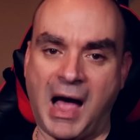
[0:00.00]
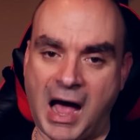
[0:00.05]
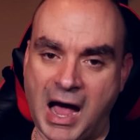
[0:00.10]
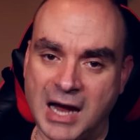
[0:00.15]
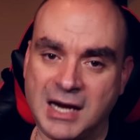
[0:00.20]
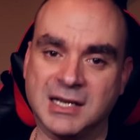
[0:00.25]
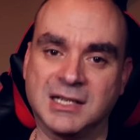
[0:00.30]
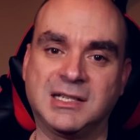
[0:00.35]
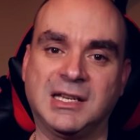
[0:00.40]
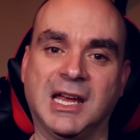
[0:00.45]

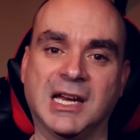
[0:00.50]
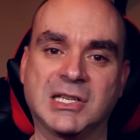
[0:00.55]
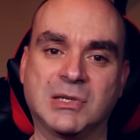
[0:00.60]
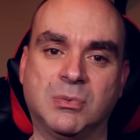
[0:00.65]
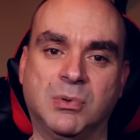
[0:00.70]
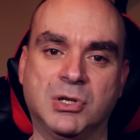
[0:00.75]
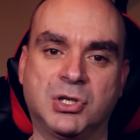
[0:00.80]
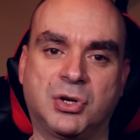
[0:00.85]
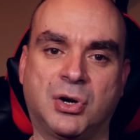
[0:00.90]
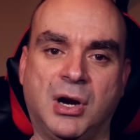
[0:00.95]

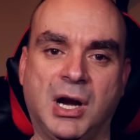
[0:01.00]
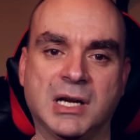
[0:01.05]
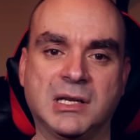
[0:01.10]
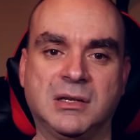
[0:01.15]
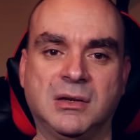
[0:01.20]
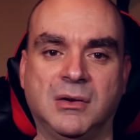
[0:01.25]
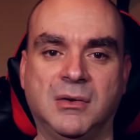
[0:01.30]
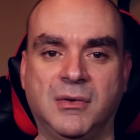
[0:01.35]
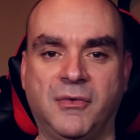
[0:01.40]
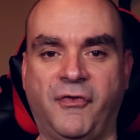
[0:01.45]
architects were trying
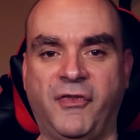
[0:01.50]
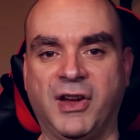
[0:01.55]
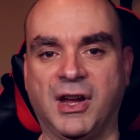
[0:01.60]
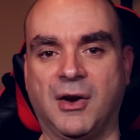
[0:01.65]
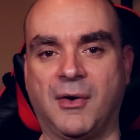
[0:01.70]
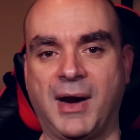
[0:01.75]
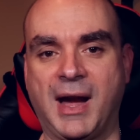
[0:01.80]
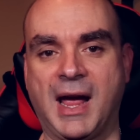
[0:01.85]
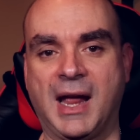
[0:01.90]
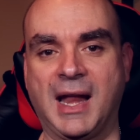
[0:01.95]
to
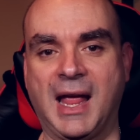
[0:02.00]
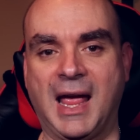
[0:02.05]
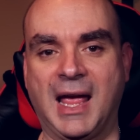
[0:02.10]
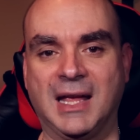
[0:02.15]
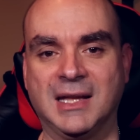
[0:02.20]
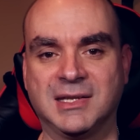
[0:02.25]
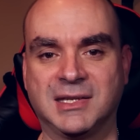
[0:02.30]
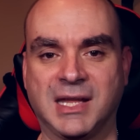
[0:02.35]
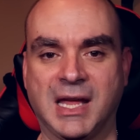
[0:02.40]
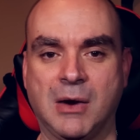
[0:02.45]
figure out
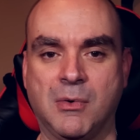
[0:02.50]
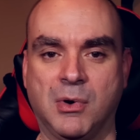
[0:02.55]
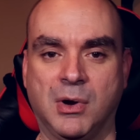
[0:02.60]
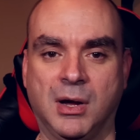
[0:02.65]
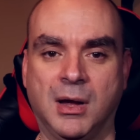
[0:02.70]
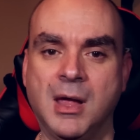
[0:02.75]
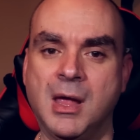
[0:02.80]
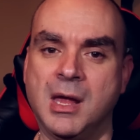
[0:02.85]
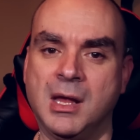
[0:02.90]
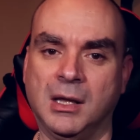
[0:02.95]
as they
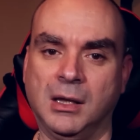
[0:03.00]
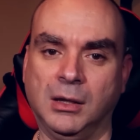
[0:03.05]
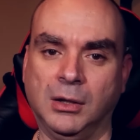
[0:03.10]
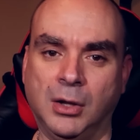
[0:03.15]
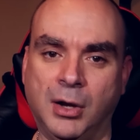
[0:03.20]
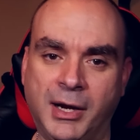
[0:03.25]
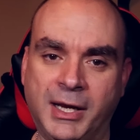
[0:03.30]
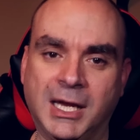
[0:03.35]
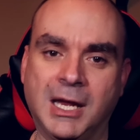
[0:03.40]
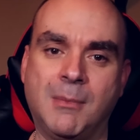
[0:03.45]
were
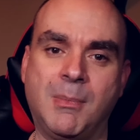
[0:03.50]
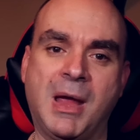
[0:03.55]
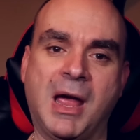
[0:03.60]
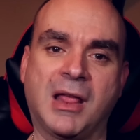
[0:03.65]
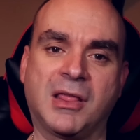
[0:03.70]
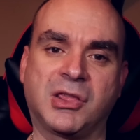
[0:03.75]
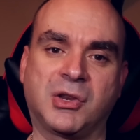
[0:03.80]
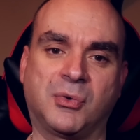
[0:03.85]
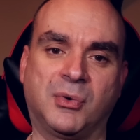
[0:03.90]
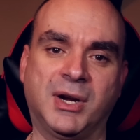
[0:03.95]
learning
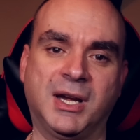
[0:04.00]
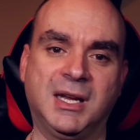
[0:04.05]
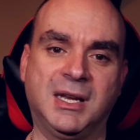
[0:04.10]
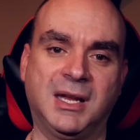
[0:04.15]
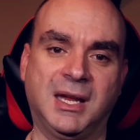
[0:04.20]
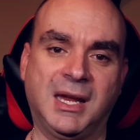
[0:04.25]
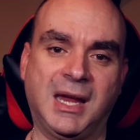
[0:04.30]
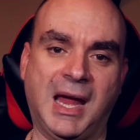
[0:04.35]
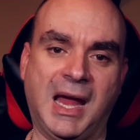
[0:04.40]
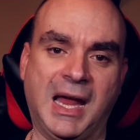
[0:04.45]
about
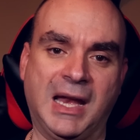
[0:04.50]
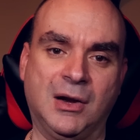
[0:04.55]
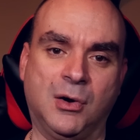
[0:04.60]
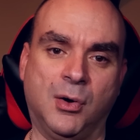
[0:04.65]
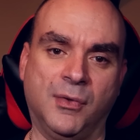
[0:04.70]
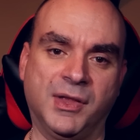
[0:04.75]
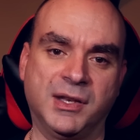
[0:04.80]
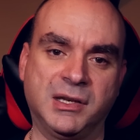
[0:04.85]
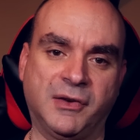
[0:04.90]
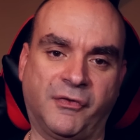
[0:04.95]
3D and
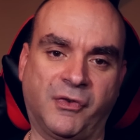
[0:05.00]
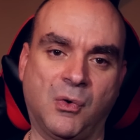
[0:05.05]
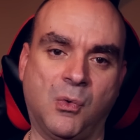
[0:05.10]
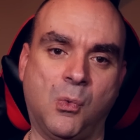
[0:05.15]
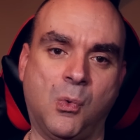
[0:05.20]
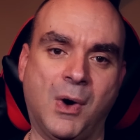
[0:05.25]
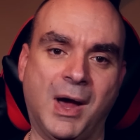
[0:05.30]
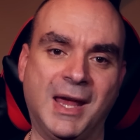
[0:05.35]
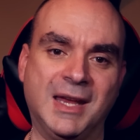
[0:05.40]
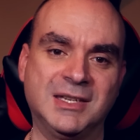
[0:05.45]
all the different
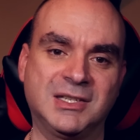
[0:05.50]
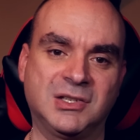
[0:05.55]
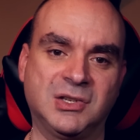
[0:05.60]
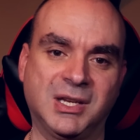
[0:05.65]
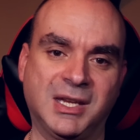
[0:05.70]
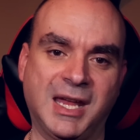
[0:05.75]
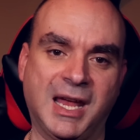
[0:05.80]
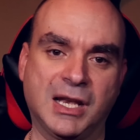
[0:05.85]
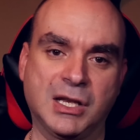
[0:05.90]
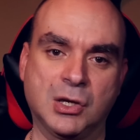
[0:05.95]
ways
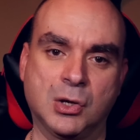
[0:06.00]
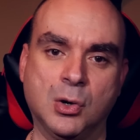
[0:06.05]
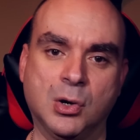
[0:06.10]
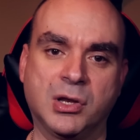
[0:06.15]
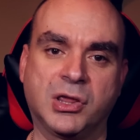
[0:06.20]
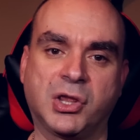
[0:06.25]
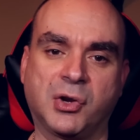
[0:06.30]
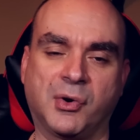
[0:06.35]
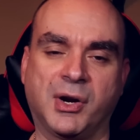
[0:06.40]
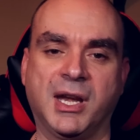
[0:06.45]
to get
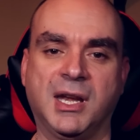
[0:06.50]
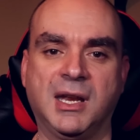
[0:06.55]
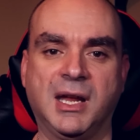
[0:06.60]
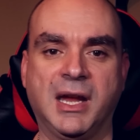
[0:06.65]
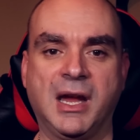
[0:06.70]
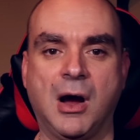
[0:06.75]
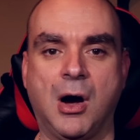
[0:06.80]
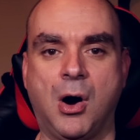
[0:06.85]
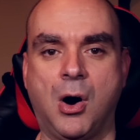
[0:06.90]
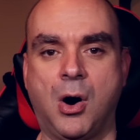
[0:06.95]
good
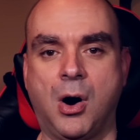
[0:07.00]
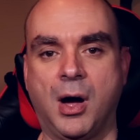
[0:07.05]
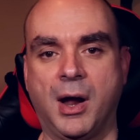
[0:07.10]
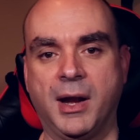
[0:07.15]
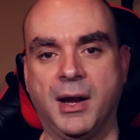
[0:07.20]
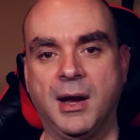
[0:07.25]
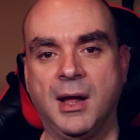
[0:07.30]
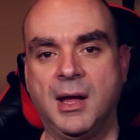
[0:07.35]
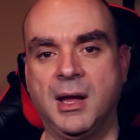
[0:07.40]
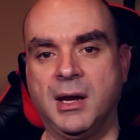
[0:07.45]
3D
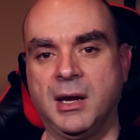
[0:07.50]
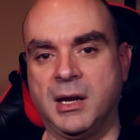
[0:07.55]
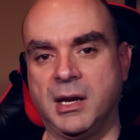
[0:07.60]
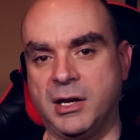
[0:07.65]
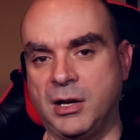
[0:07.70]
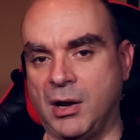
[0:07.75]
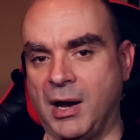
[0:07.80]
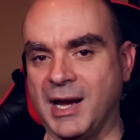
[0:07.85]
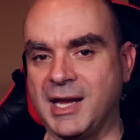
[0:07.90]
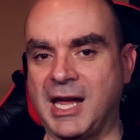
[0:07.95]
on,
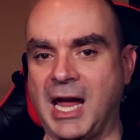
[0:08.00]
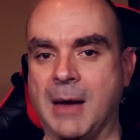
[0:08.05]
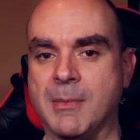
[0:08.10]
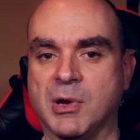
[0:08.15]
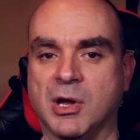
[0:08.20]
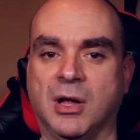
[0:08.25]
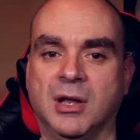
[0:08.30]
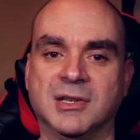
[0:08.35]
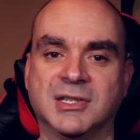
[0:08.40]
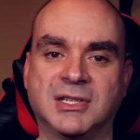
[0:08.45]
you know, a
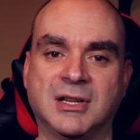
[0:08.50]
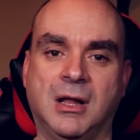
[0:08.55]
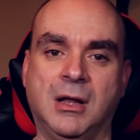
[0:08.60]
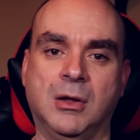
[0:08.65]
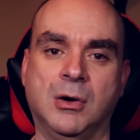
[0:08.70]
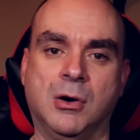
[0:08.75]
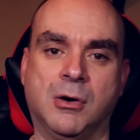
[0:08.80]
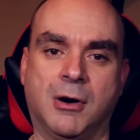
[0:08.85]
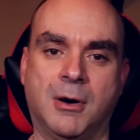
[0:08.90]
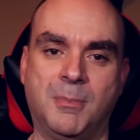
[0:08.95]
game
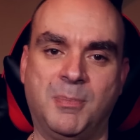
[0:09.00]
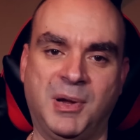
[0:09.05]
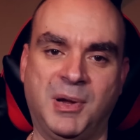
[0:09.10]
console or a